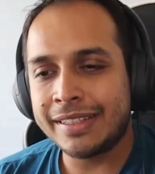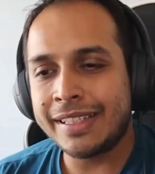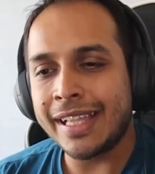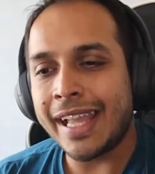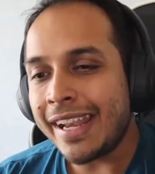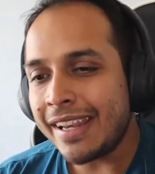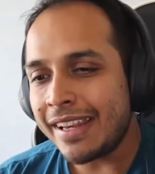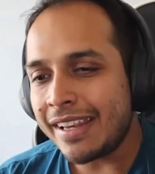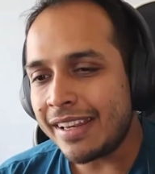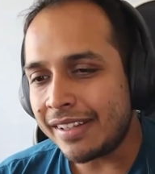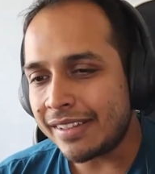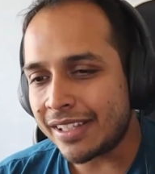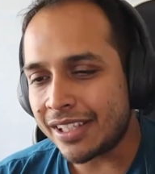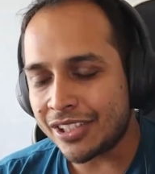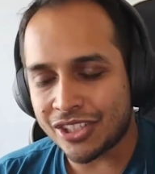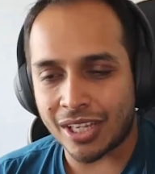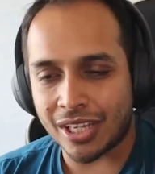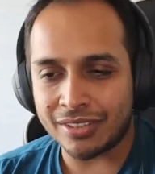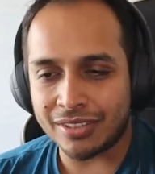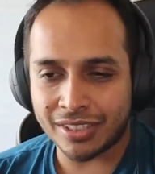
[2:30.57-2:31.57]
then
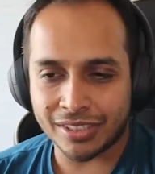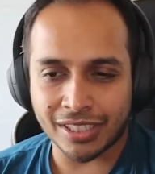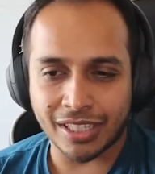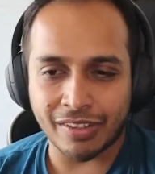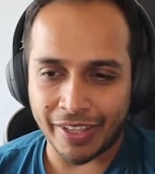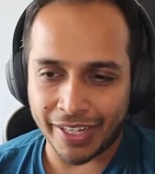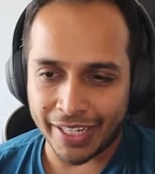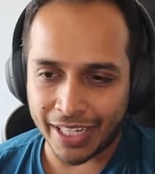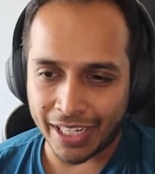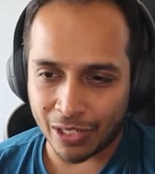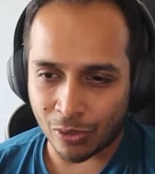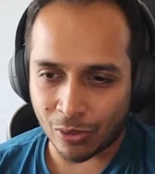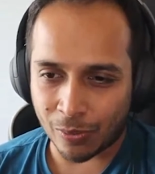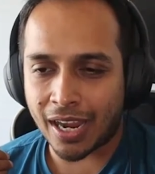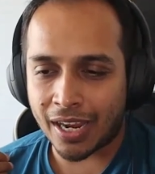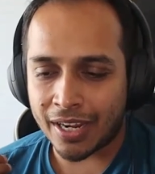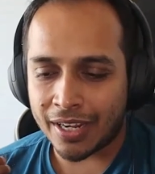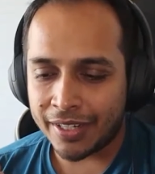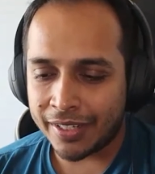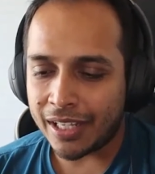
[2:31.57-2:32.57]
the chances are very low.
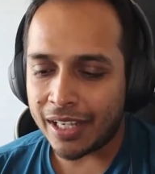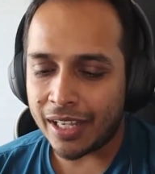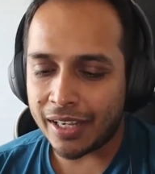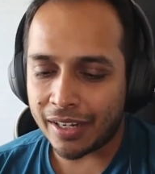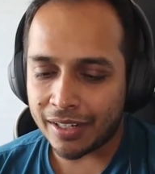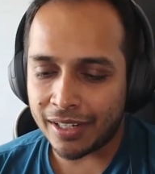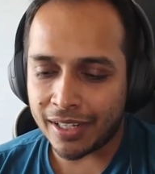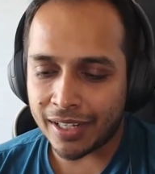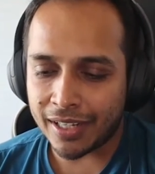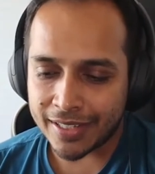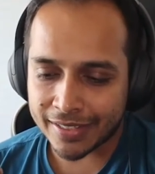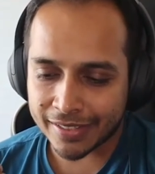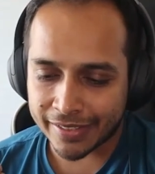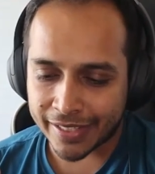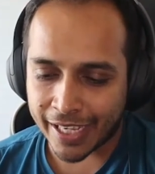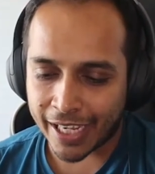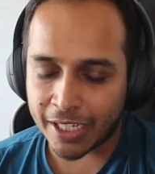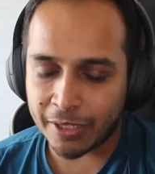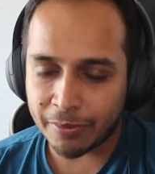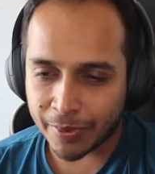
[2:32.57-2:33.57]
Until and unless
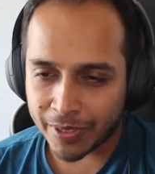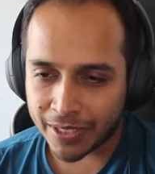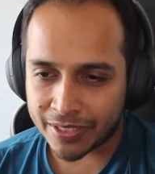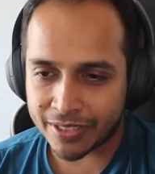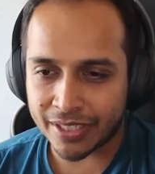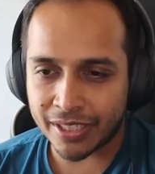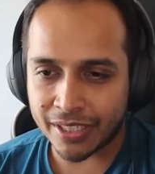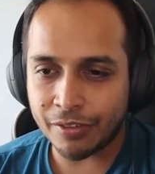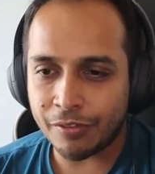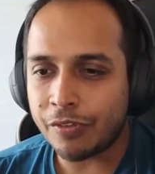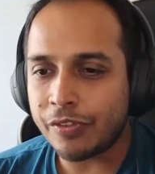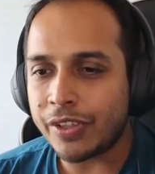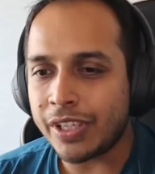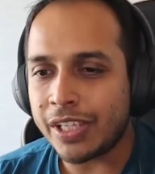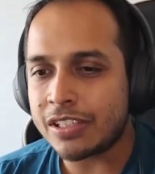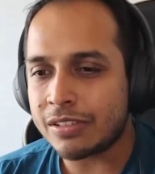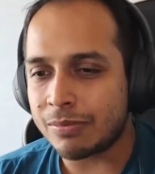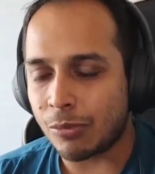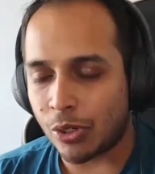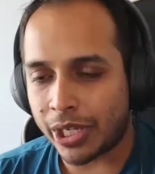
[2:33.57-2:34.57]
that person
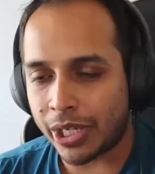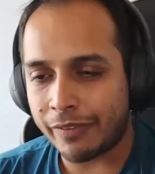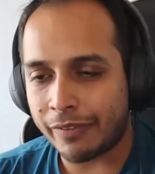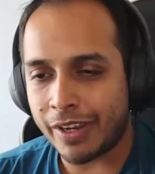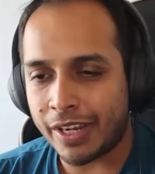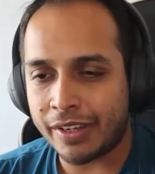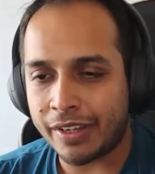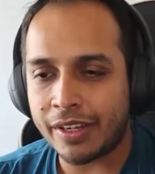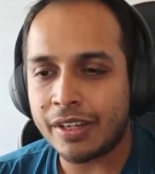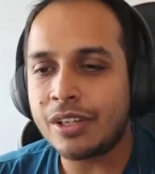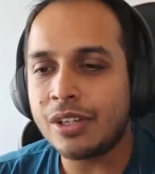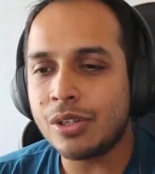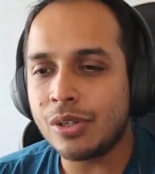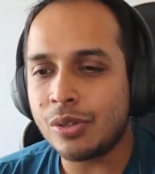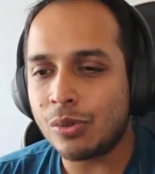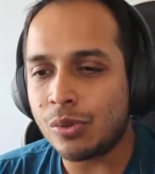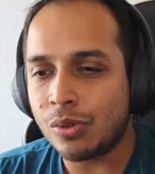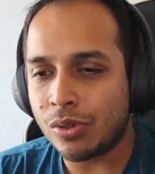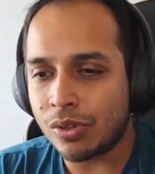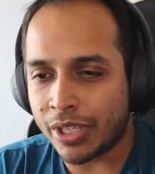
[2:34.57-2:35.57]
feels motivated
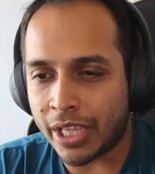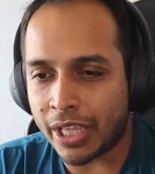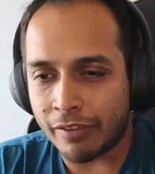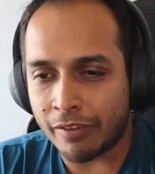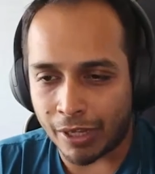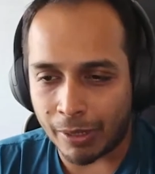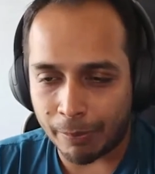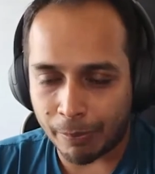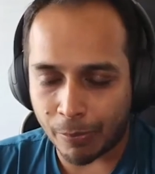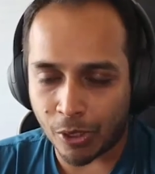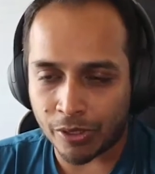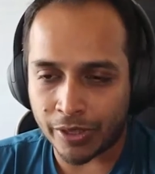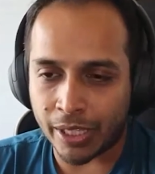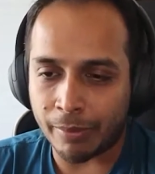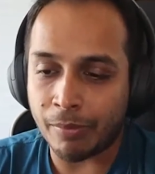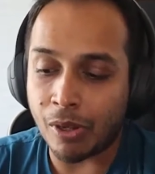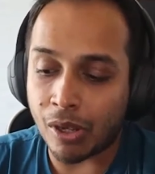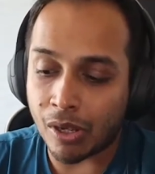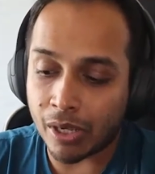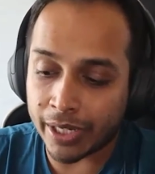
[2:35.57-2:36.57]
to give up on
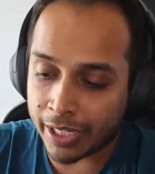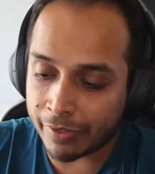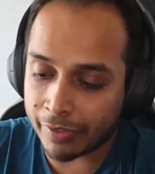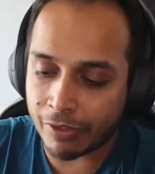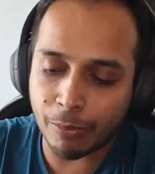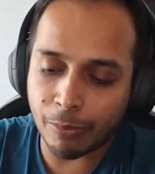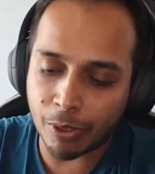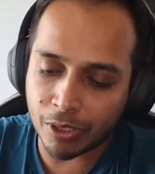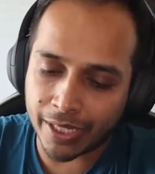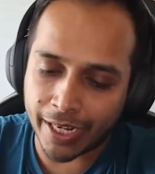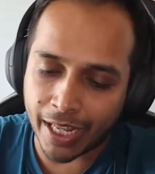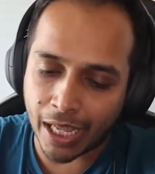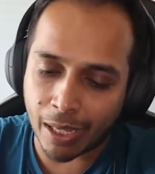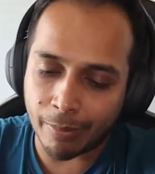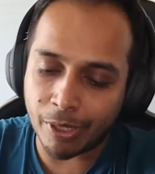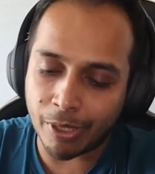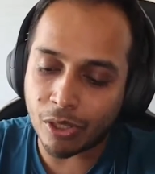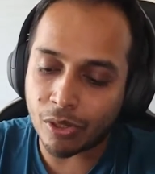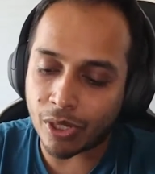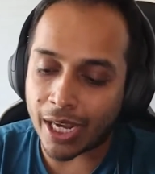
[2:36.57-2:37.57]
them, give up on that
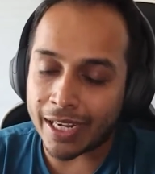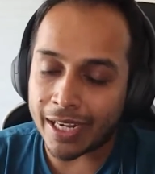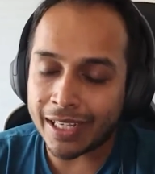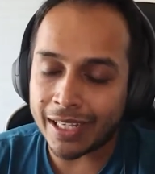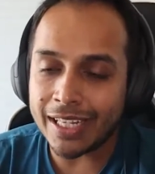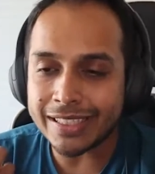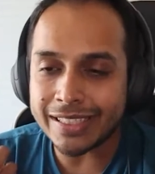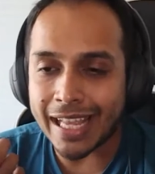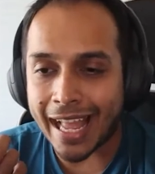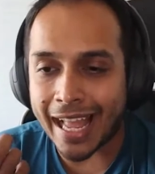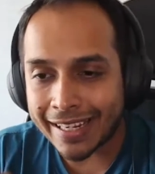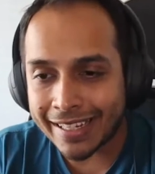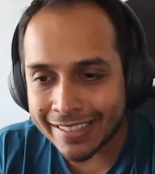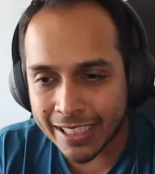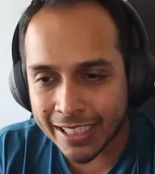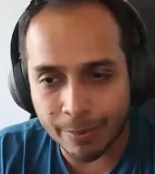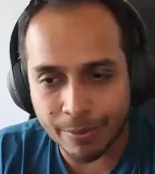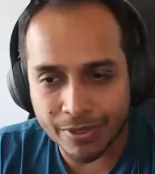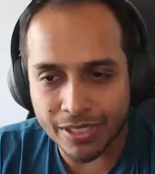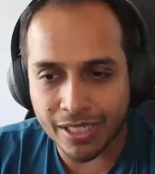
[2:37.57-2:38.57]
habit, or at least
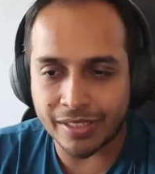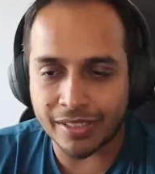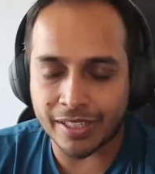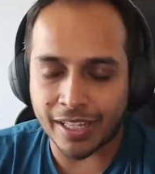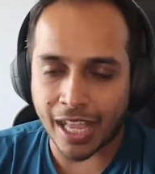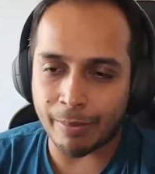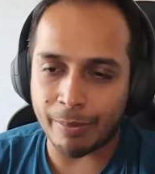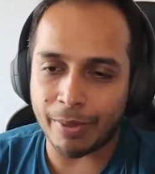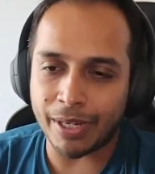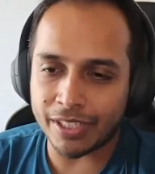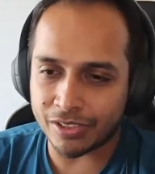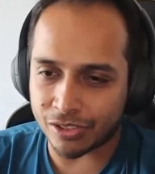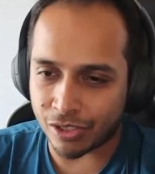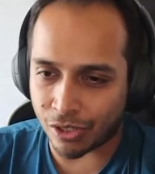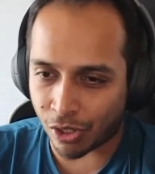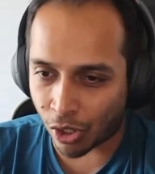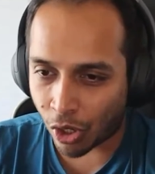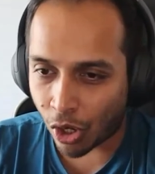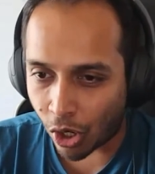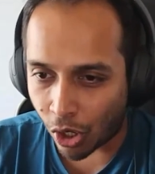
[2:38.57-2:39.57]
accepts that habit
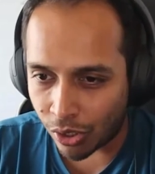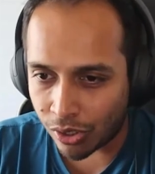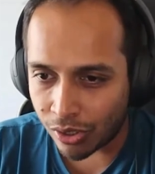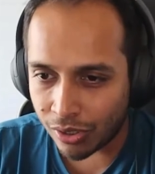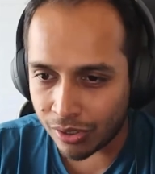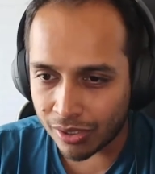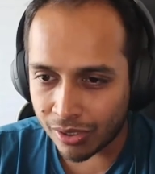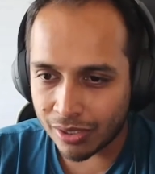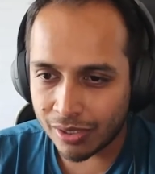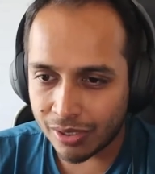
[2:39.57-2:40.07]
is wrong,